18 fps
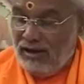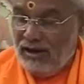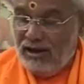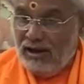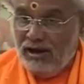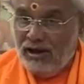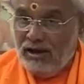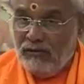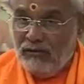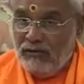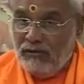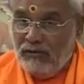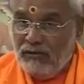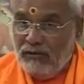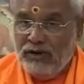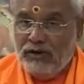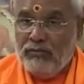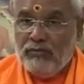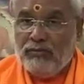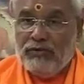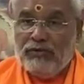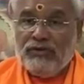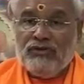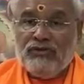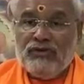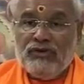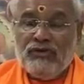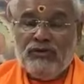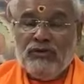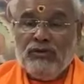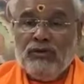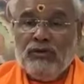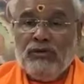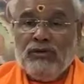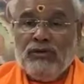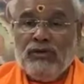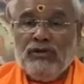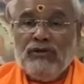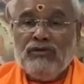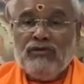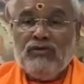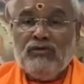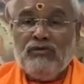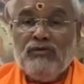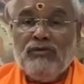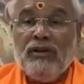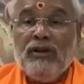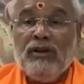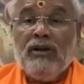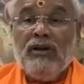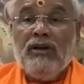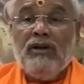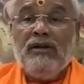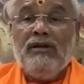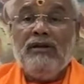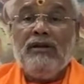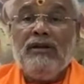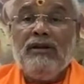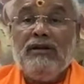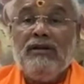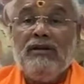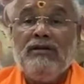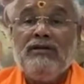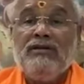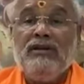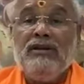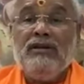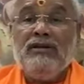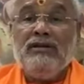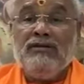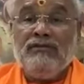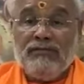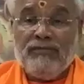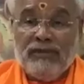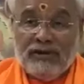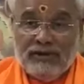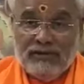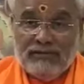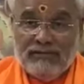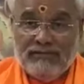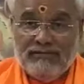Every pursuit is to feel content and satisfied.